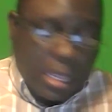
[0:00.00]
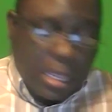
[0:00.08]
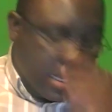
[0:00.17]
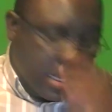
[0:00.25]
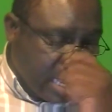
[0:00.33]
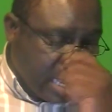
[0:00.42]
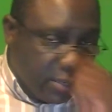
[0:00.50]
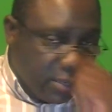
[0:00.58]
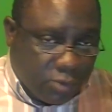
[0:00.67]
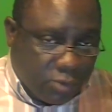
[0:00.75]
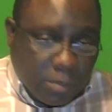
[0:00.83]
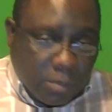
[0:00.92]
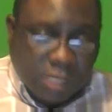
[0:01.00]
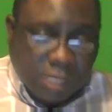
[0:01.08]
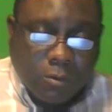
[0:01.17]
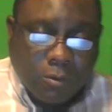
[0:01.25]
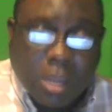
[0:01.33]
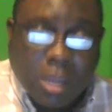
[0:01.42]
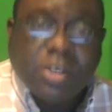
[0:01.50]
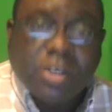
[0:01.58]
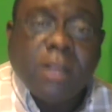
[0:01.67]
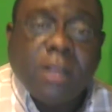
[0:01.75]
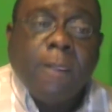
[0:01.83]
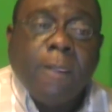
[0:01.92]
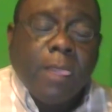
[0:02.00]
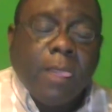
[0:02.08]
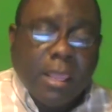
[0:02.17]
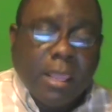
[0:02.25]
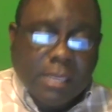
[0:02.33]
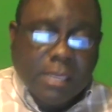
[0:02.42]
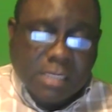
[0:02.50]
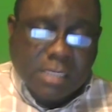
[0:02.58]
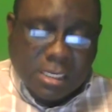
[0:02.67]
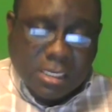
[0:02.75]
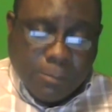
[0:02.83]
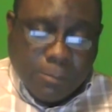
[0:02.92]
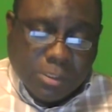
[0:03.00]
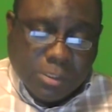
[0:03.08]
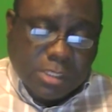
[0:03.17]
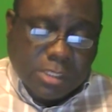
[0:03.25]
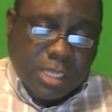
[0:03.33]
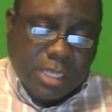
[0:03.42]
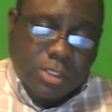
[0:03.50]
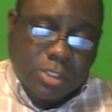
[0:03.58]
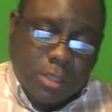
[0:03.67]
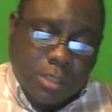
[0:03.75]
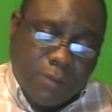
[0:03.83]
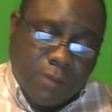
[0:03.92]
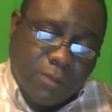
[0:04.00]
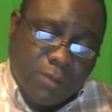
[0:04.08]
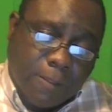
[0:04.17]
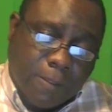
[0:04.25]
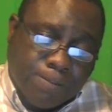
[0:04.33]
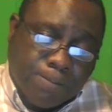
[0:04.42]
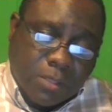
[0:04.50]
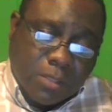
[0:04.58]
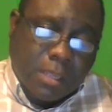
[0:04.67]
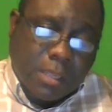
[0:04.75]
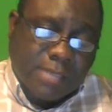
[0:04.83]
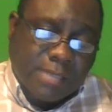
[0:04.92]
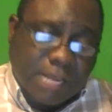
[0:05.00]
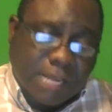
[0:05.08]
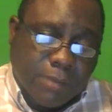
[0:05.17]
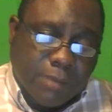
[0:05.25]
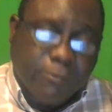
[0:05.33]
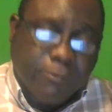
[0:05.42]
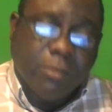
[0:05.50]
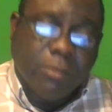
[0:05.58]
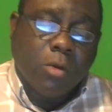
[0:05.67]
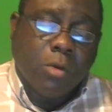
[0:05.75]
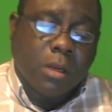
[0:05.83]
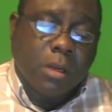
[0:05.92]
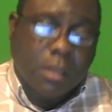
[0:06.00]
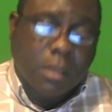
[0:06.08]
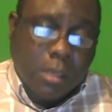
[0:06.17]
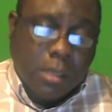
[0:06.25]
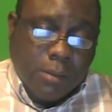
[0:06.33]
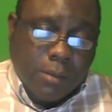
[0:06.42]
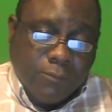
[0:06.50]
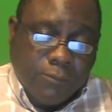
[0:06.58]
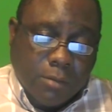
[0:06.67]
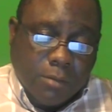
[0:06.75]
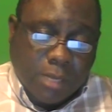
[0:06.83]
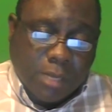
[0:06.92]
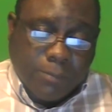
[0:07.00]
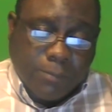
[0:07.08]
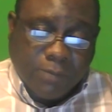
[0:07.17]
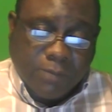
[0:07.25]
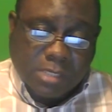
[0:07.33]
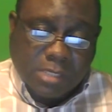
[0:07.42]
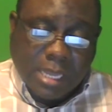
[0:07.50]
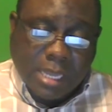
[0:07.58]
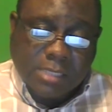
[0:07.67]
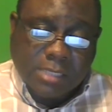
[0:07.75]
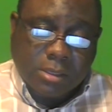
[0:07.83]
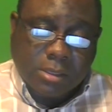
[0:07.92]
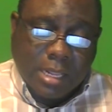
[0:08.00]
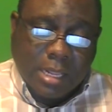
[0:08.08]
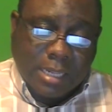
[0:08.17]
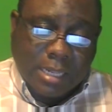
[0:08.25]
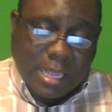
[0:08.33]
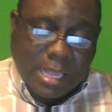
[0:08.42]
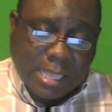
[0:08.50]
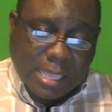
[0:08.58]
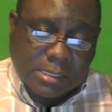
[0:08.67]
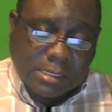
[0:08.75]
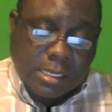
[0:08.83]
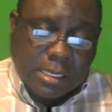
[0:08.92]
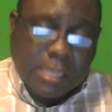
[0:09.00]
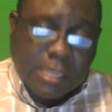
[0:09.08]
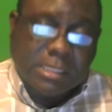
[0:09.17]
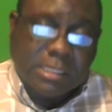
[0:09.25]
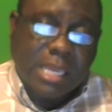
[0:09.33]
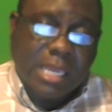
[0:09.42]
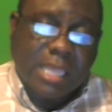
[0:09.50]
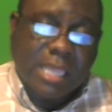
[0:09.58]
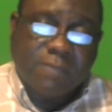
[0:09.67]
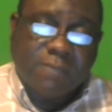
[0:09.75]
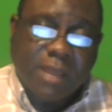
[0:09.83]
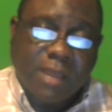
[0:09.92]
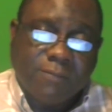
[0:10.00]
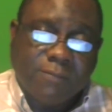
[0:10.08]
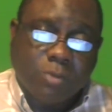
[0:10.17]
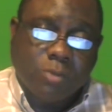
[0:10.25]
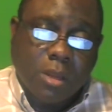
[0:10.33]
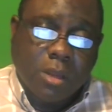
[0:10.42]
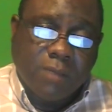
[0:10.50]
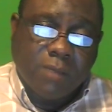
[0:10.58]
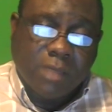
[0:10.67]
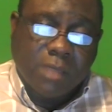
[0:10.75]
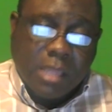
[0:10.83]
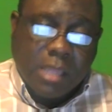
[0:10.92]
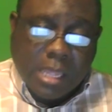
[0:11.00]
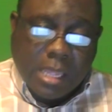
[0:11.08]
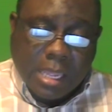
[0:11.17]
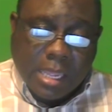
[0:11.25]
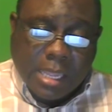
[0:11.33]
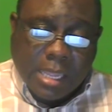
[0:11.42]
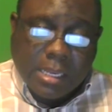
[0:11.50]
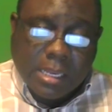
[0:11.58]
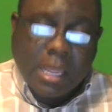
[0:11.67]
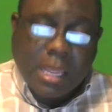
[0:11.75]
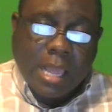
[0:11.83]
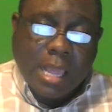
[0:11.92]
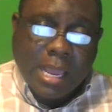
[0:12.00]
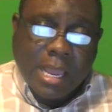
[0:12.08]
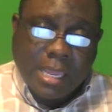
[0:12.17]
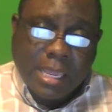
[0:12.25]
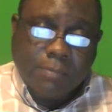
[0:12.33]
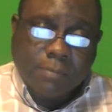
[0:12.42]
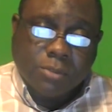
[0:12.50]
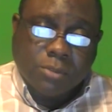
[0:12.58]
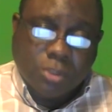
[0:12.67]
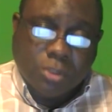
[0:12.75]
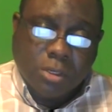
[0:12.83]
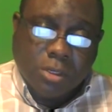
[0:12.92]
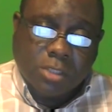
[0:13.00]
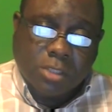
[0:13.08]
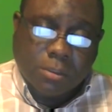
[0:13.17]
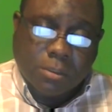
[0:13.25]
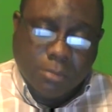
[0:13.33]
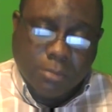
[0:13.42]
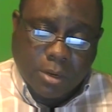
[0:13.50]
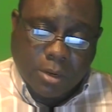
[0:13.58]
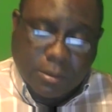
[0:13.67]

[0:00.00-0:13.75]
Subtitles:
Thank you so much for watching, and this is a presentation of the Zachman framework from Professor Alex class, CIS 512, and I am Julius Brown.